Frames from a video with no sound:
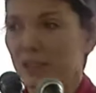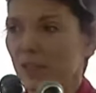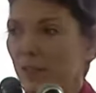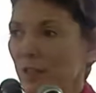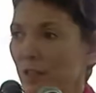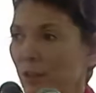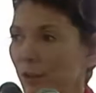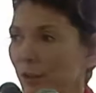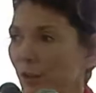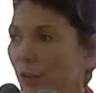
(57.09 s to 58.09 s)
This would
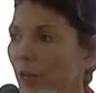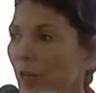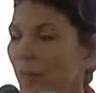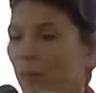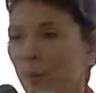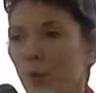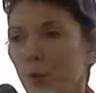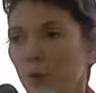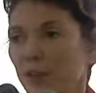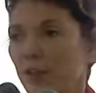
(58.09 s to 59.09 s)
include people who
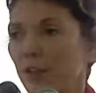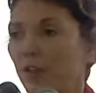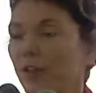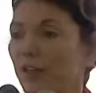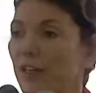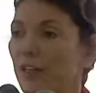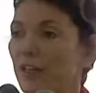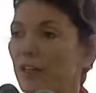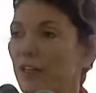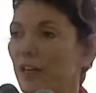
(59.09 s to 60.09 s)
were killed
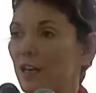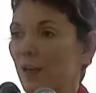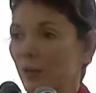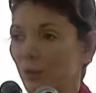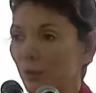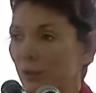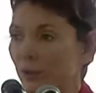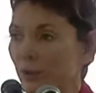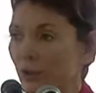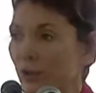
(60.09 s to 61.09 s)
in the Cultural
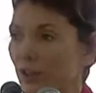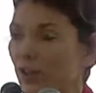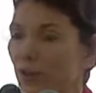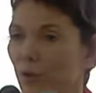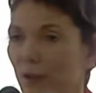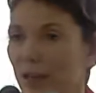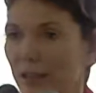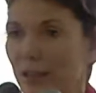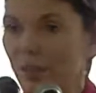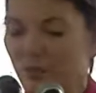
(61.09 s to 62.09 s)
Revolution, the Great
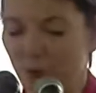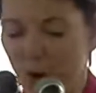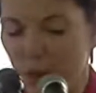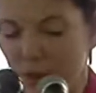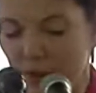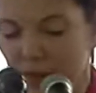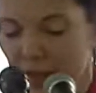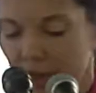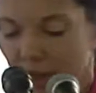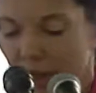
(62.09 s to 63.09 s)
Leap Forward,
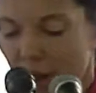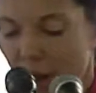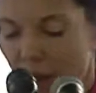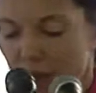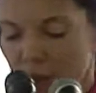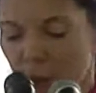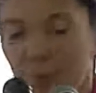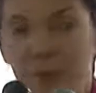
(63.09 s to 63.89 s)
also